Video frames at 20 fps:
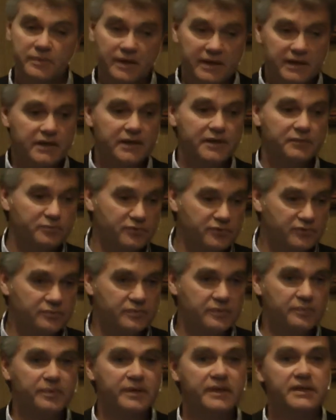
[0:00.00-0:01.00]
making
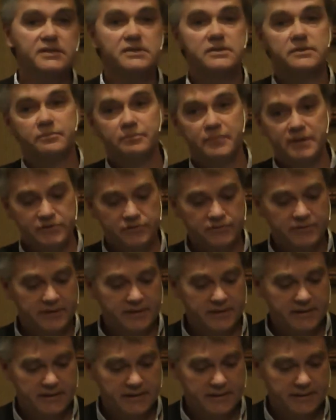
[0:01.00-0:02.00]
improvement plans, measuring
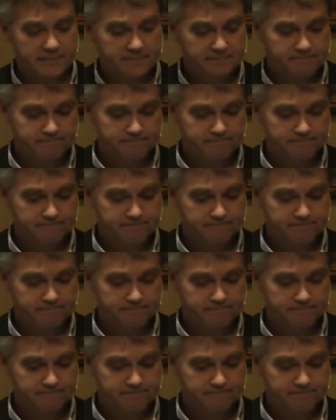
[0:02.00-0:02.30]
again.